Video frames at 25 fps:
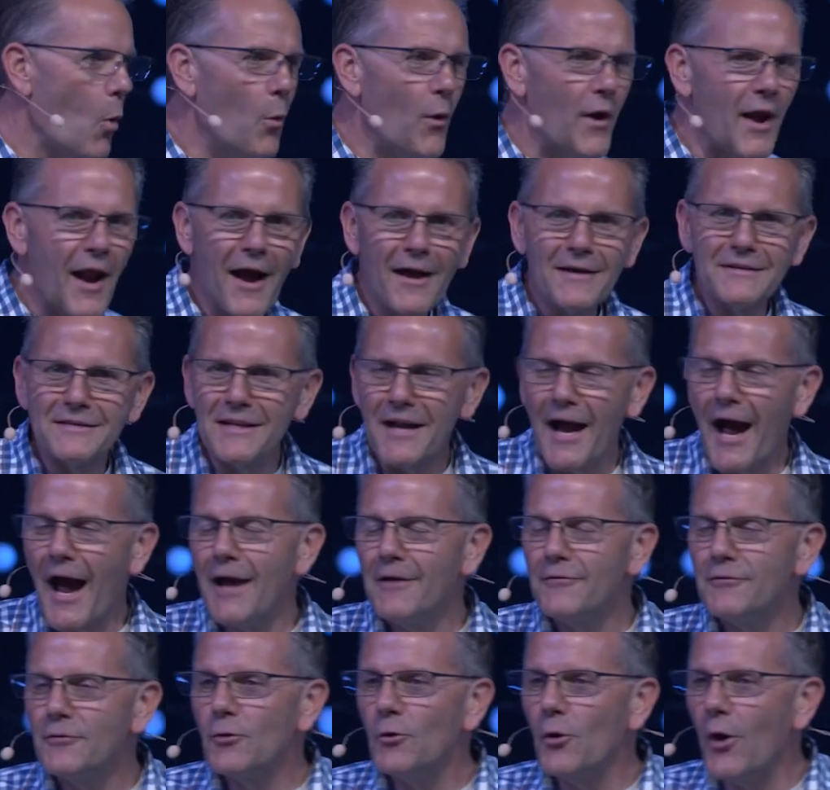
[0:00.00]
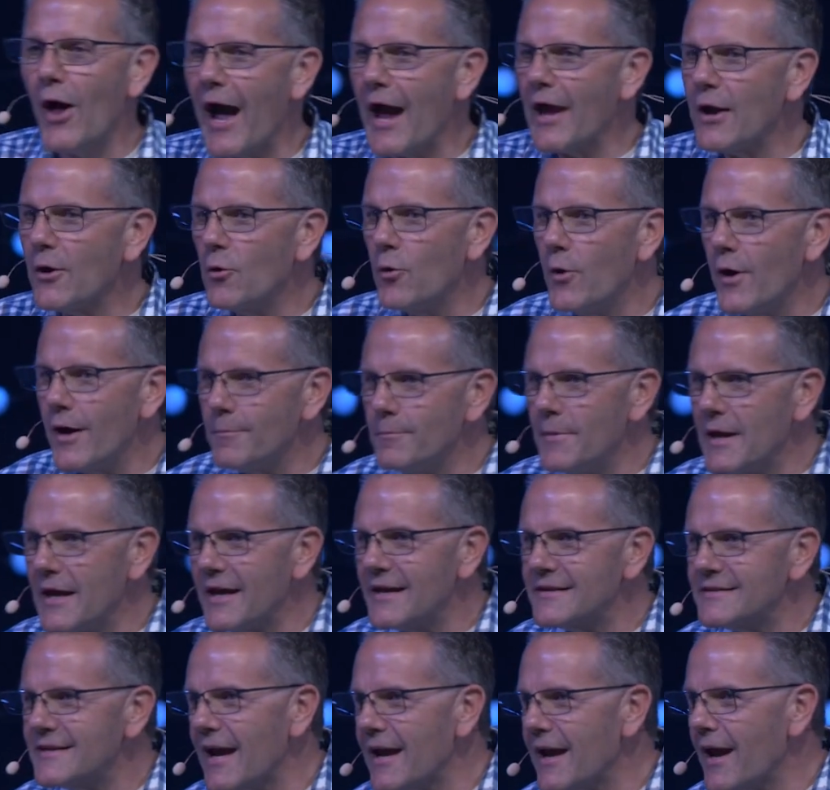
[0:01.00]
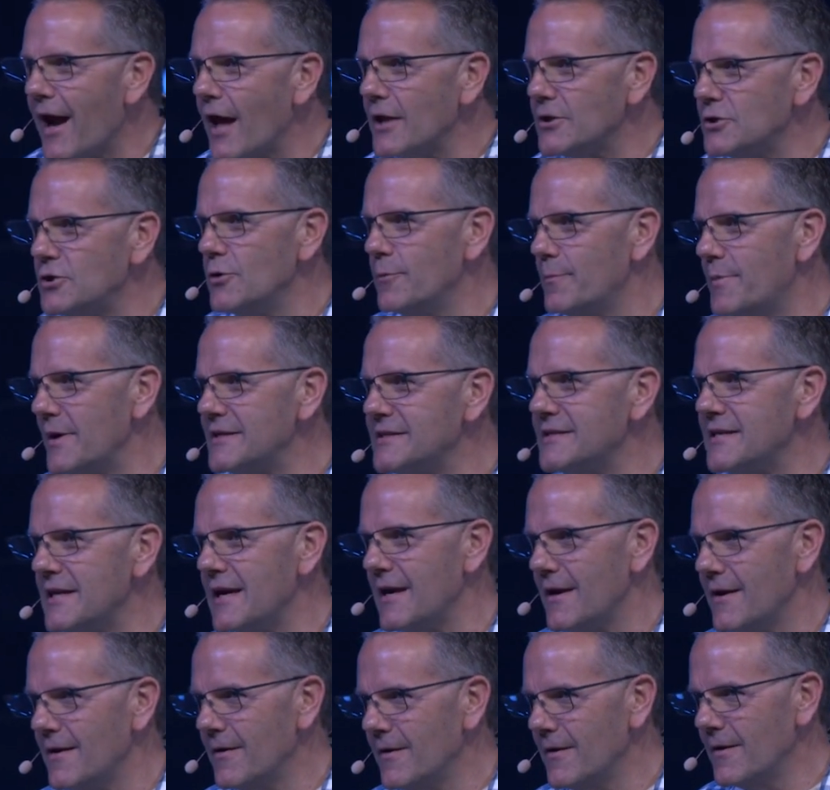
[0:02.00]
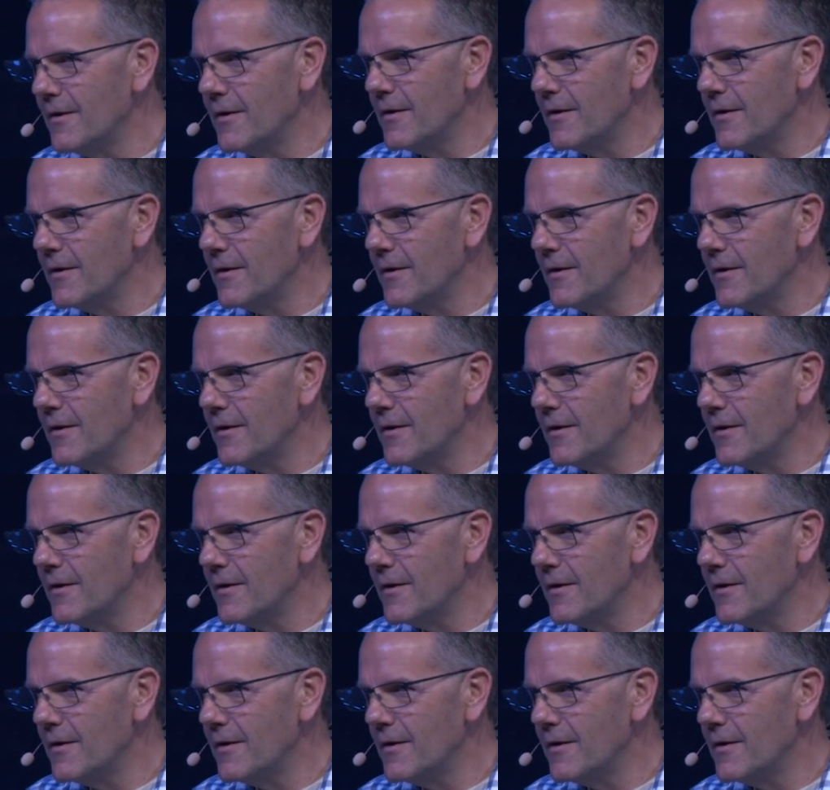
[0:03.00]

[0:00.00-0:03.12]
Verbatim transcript: When I was in high school, I quit because I got too busy.